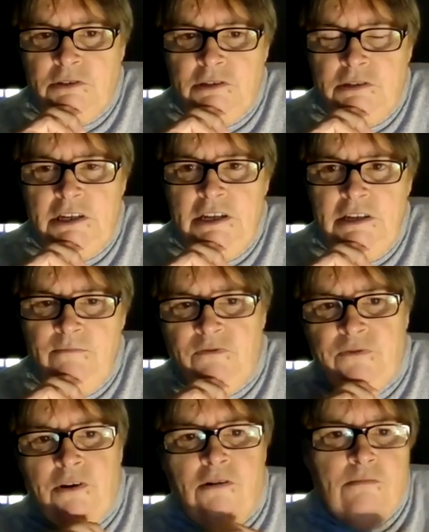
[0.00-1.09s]
team
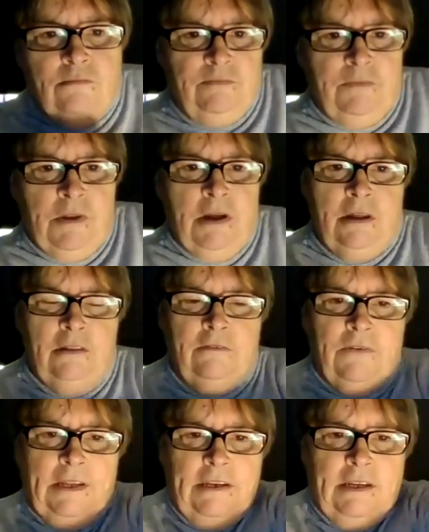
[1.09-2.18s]
from the
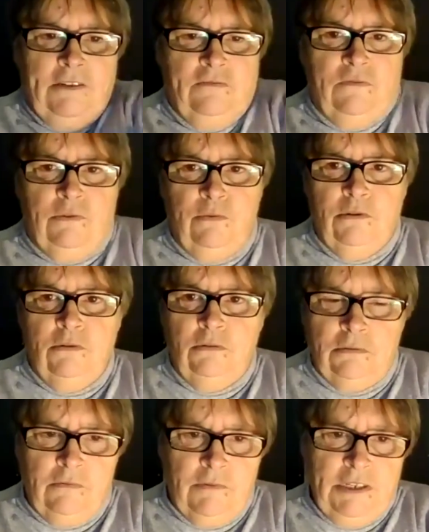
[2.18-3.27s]
Foundation for Rural,
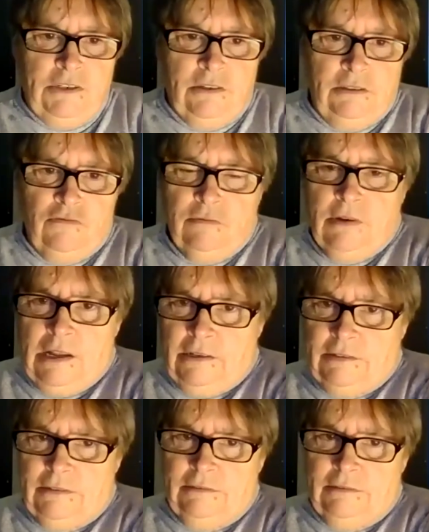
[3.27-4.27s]
Regional and